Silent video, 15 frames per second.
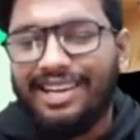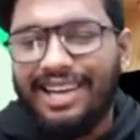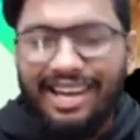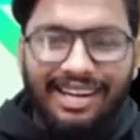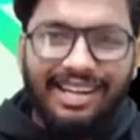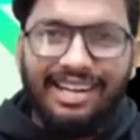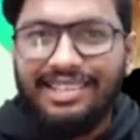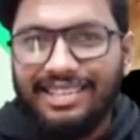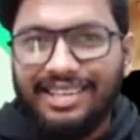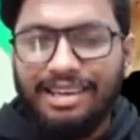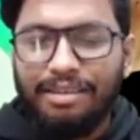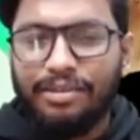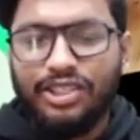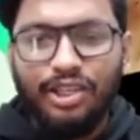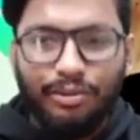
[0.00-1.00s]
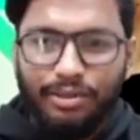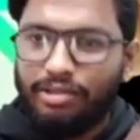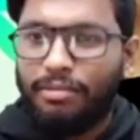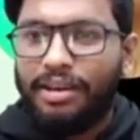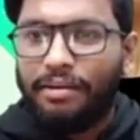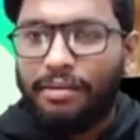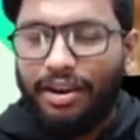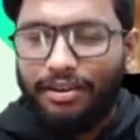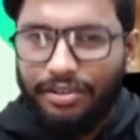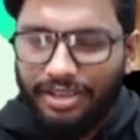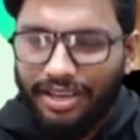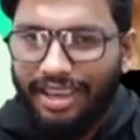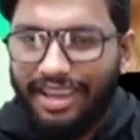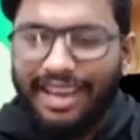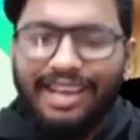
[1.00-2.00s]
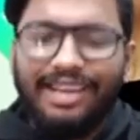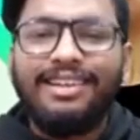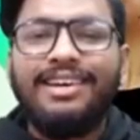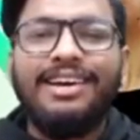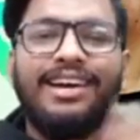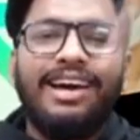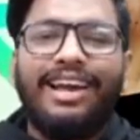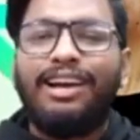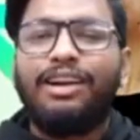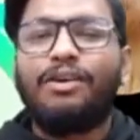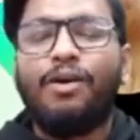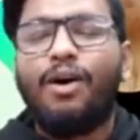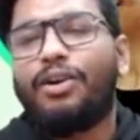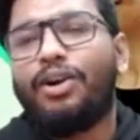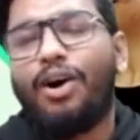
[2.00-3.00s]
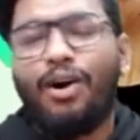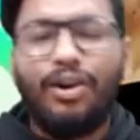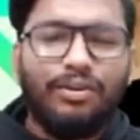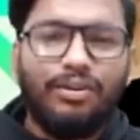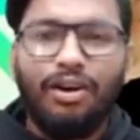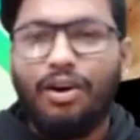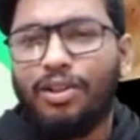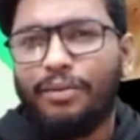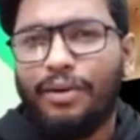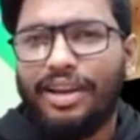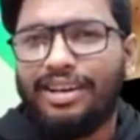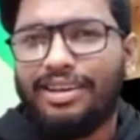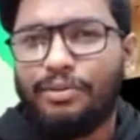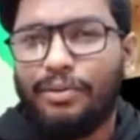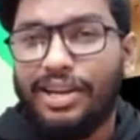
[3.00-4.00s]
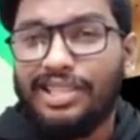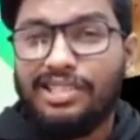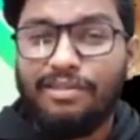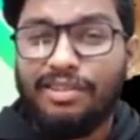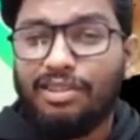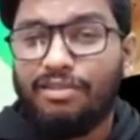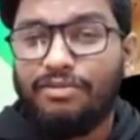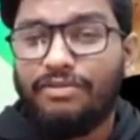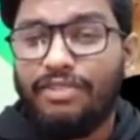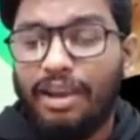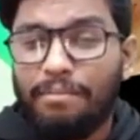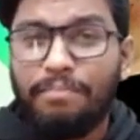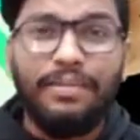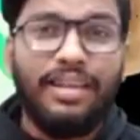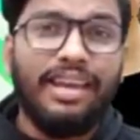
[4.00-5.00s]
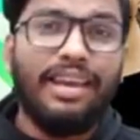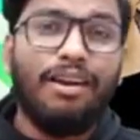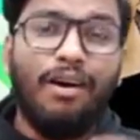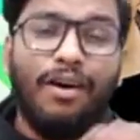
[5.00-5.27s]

in analytic chemistry, which will be coming out today again, and it'll go on all, all the way till twenty-seventh of Feb again.